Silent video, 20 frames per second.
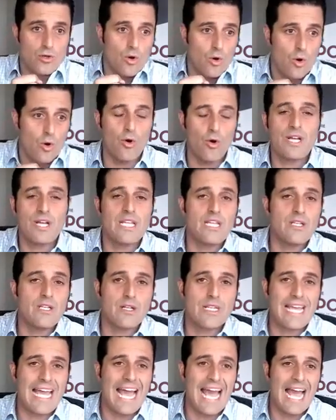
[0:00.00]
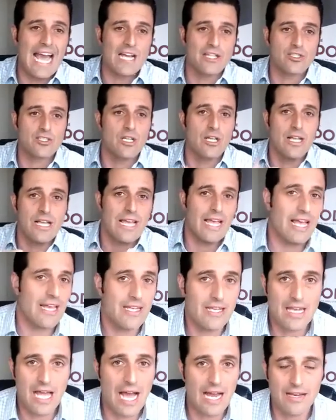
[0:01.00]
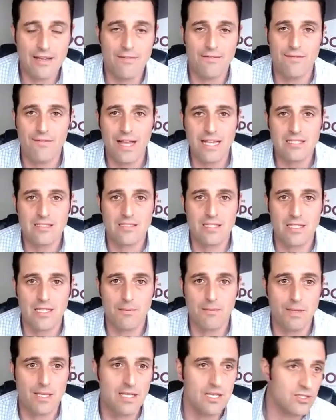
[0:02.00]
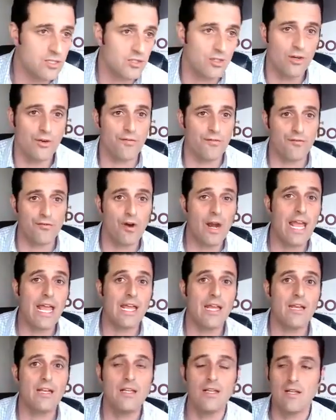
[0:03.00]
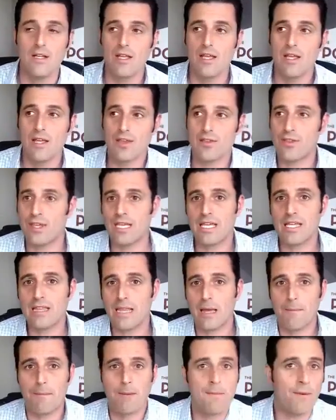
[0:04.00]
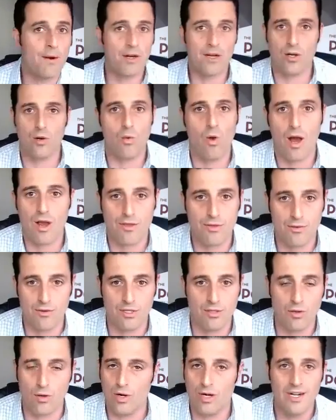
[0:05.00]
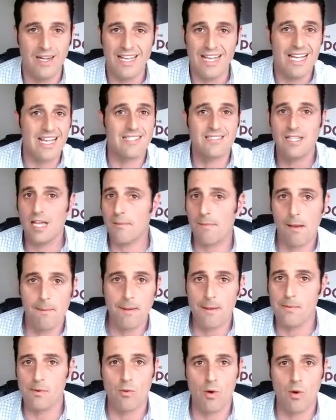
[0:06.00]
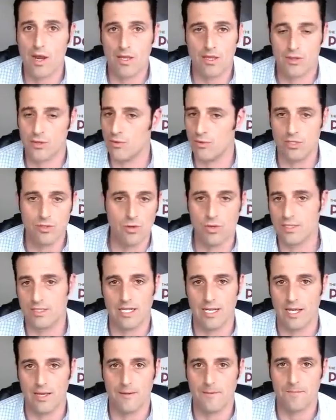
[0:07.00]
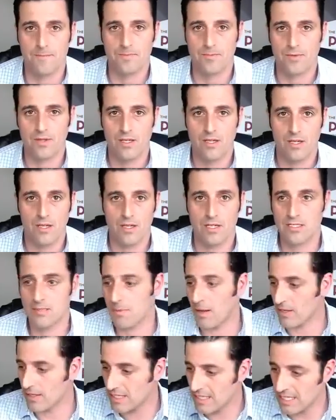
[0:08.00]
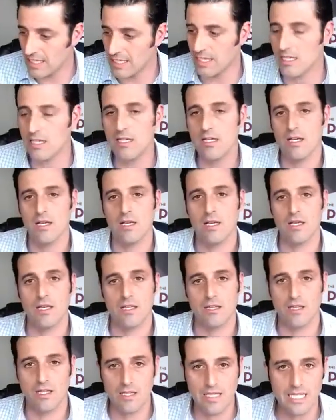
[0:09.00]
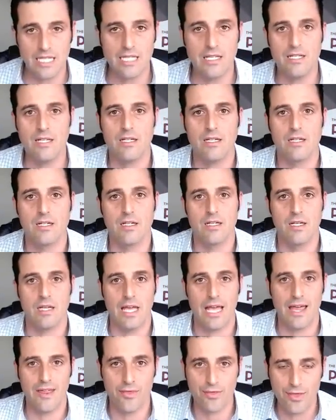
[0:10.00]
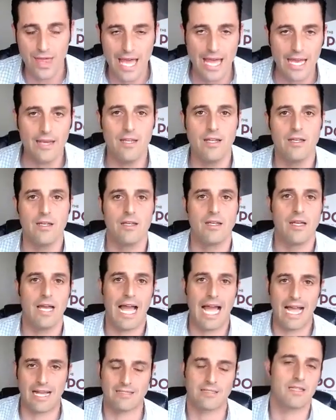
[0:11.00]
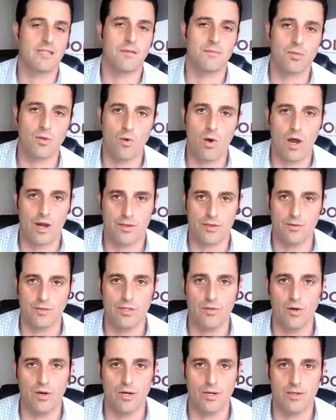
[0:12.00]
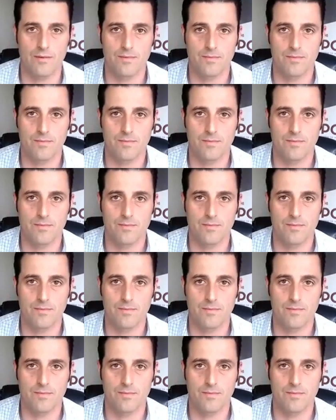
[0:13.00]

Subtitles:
hoarding your cash and not investing it because you're afraid, thinking that people aren't going to walk through the door. It's not about people walking through the door today. It's about getting the lead and then asking them to walk through the door.